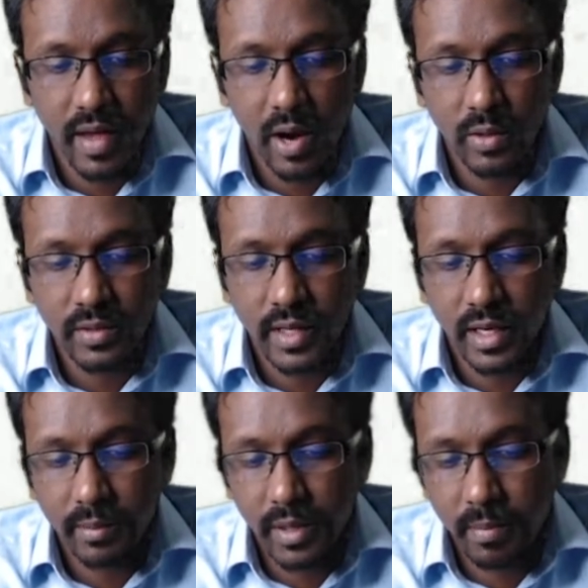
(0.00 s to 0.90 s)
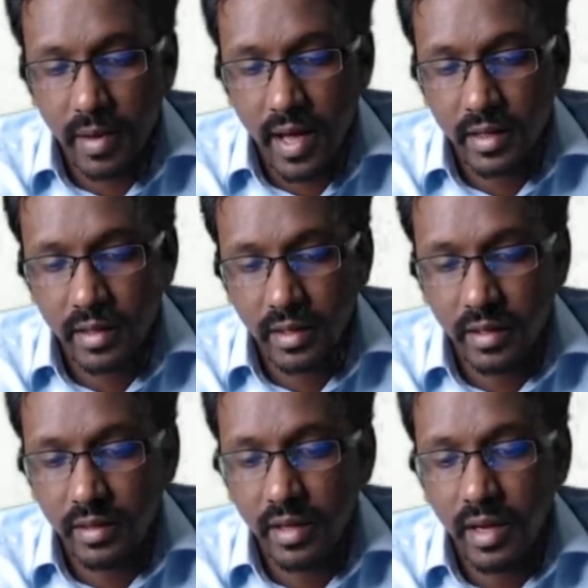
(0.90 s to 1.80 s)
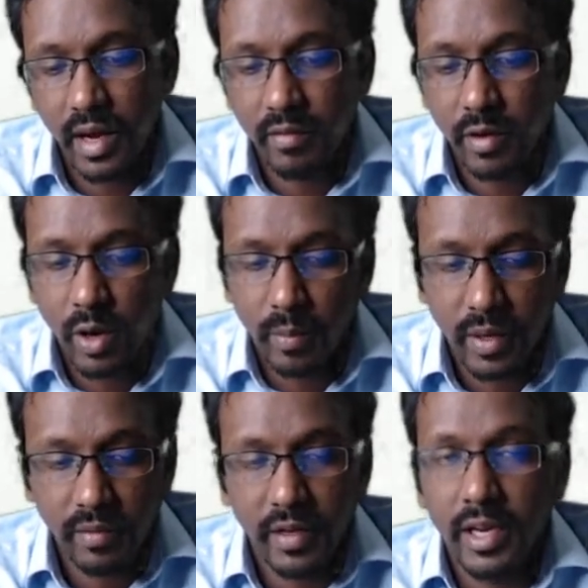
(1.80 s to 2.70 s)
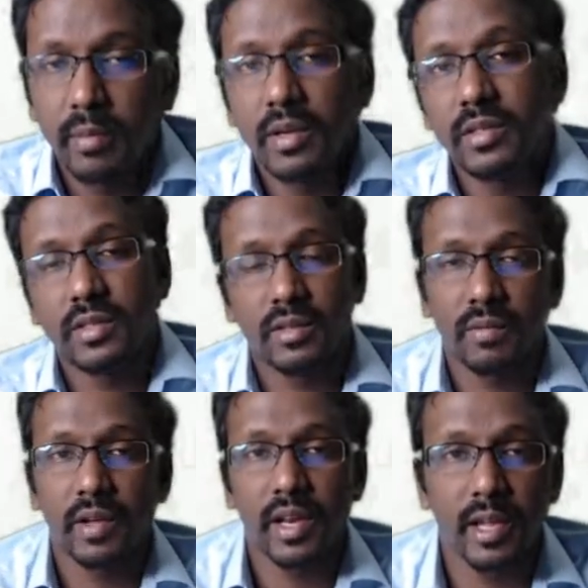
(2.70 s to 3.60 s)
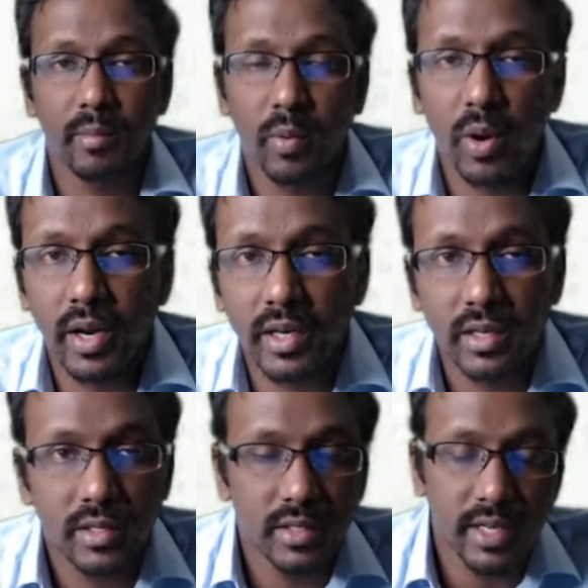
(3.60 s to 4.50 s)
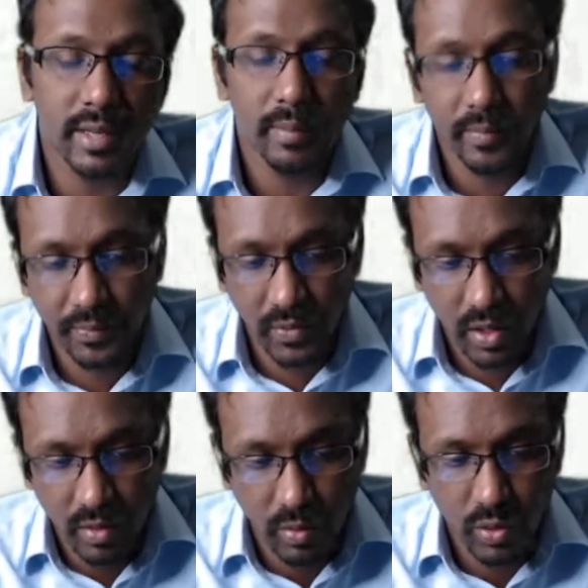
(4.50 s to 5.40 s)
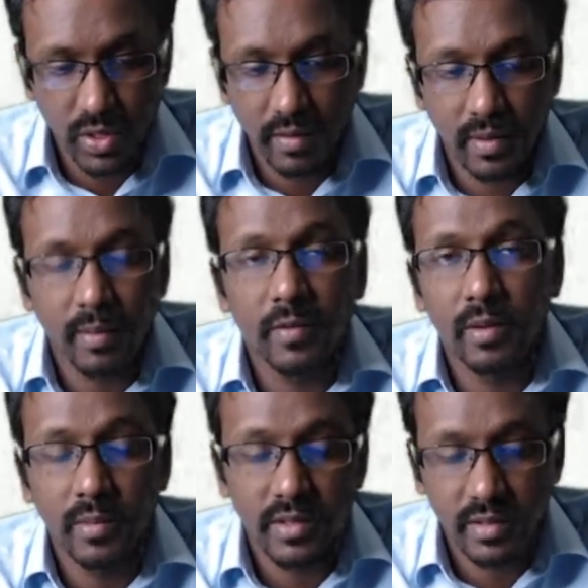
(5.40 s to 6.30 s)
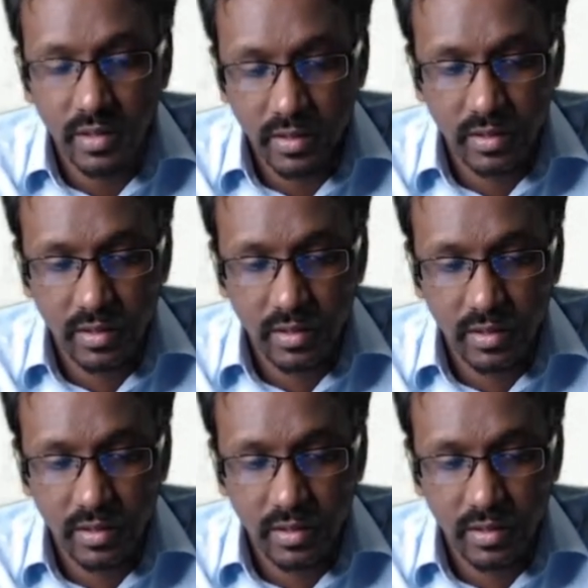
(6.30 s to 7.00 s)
we have to set up the path in the environment variable. This is a very important step. Most of them will miss this.